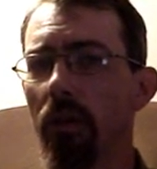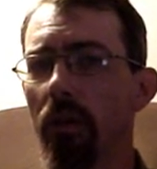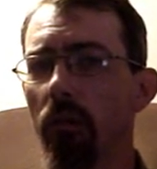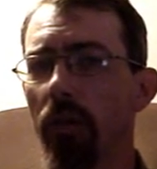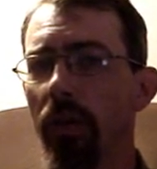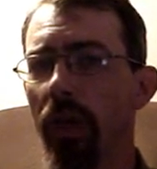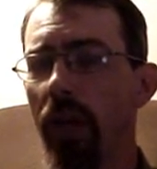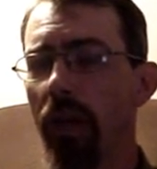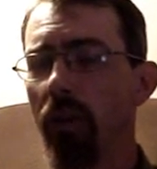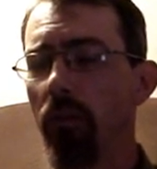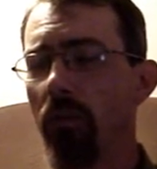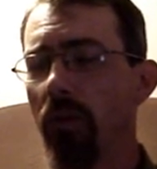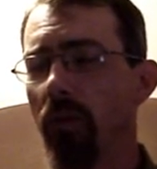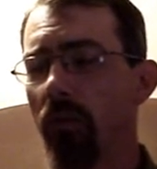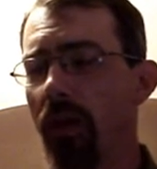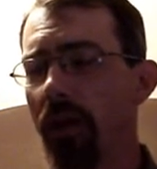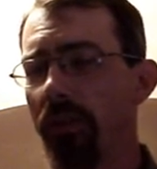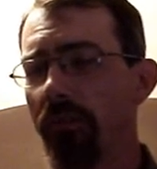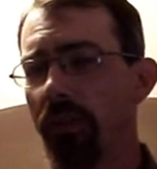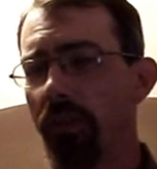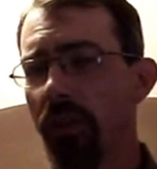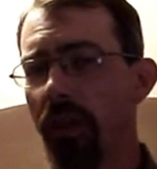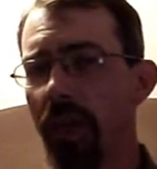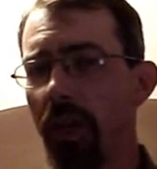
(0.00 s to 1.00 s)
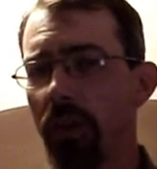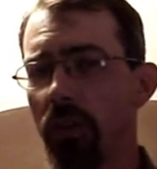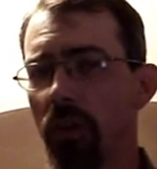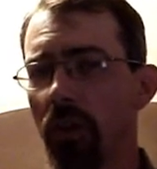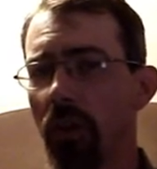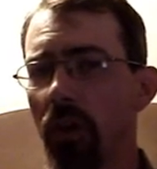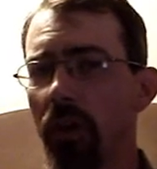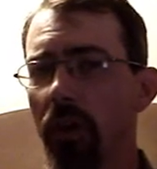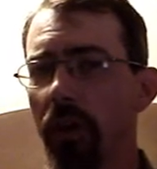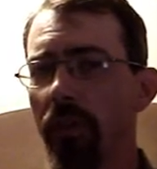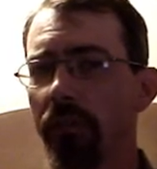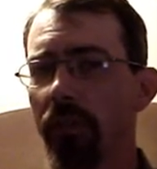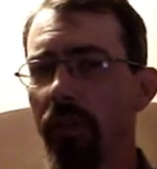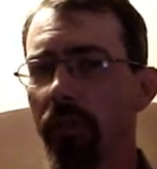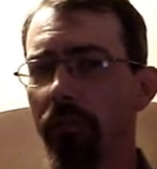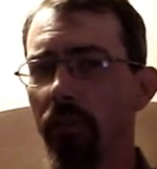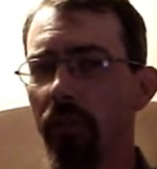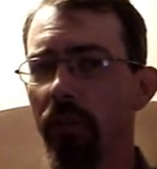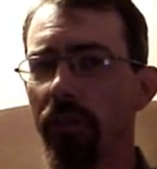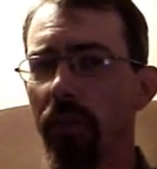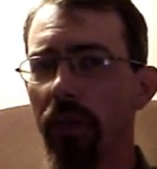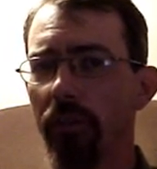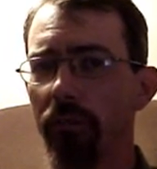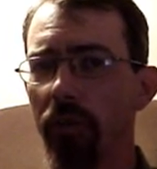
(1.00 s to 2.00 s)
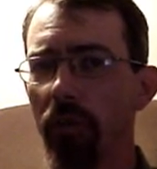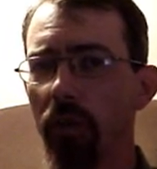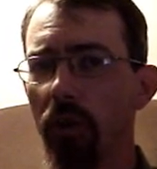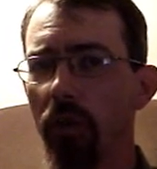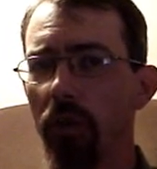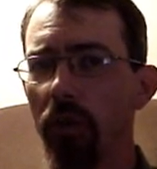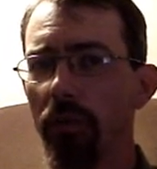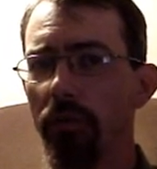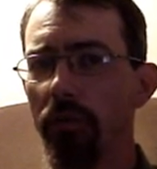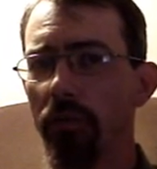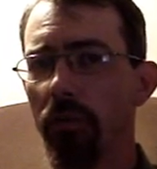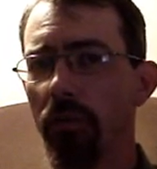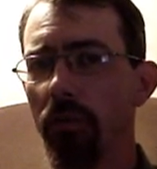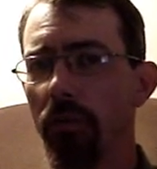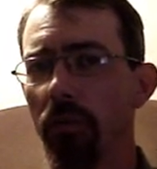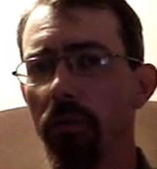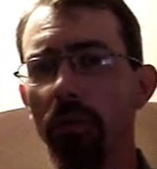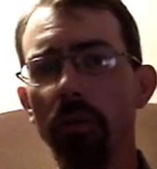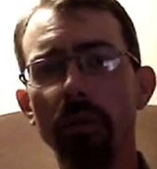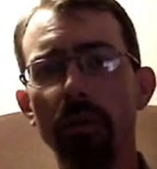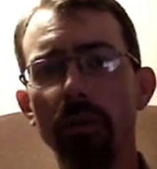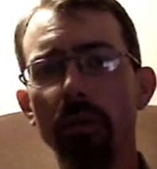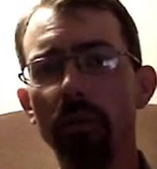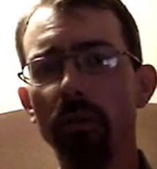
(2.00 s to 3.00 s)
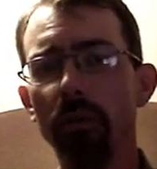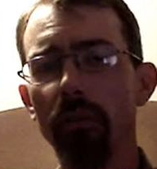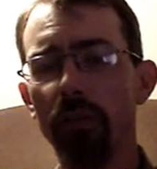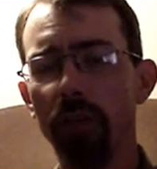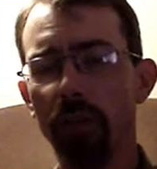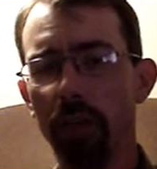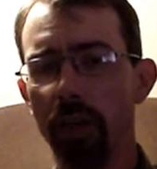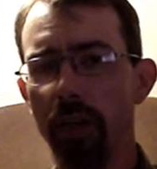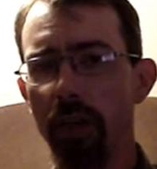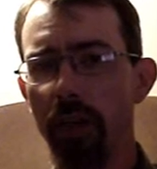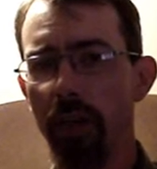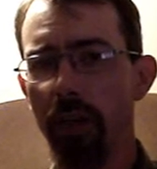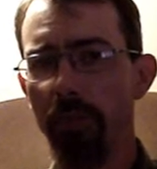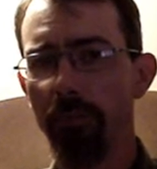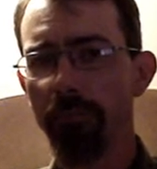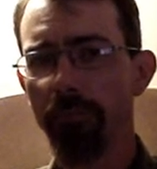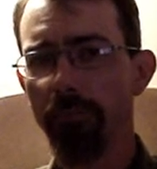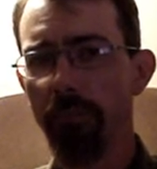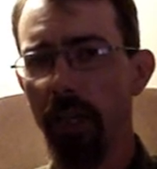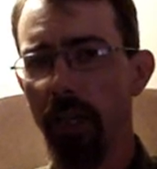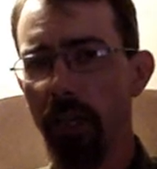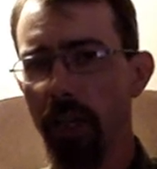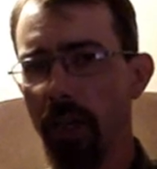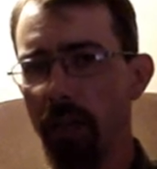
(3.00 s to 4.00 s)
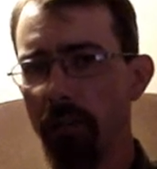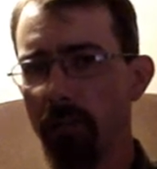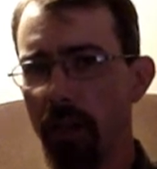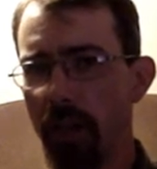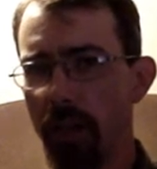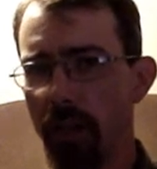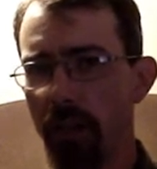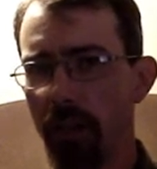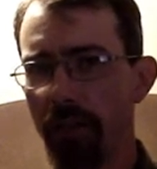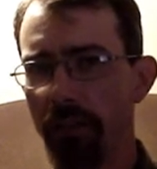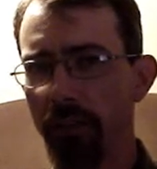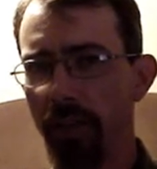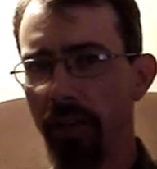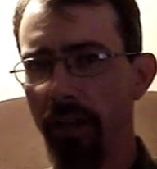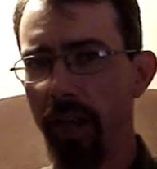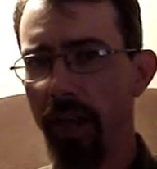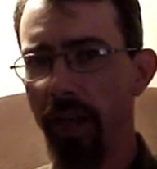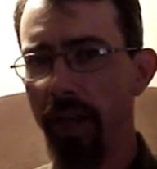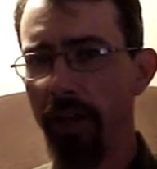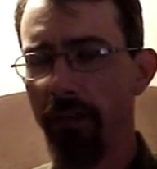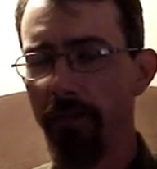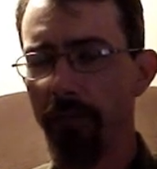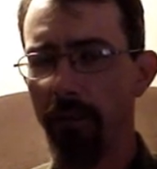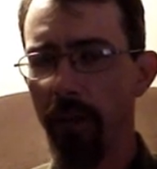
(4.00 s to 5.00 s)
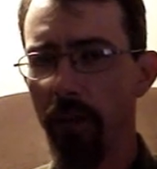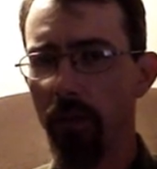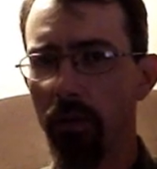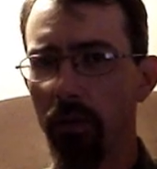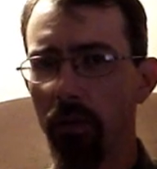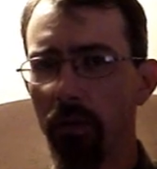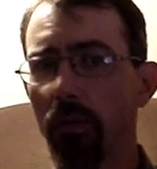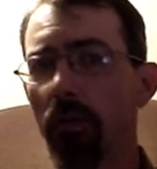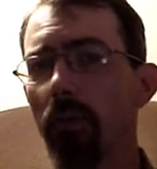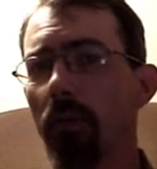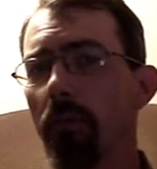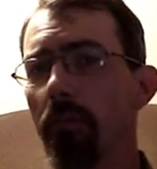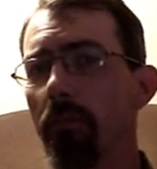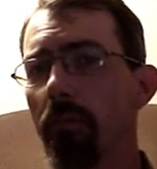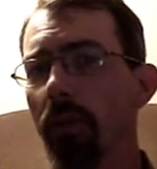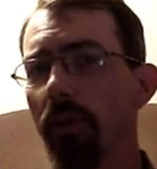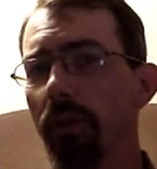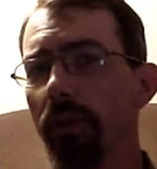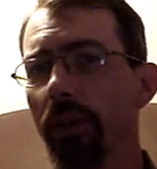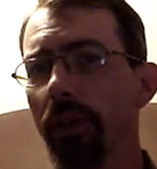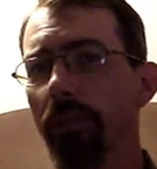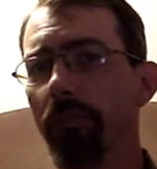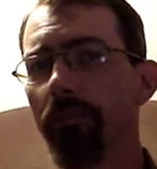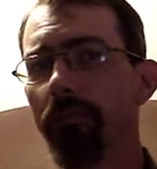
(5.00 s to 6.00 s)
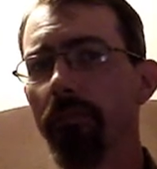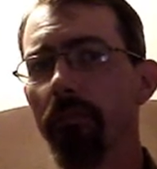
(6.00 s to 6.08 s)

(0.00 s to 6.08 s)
When anyone arrives at the National Archives, they first have to go through security, like anybody does at any federal building.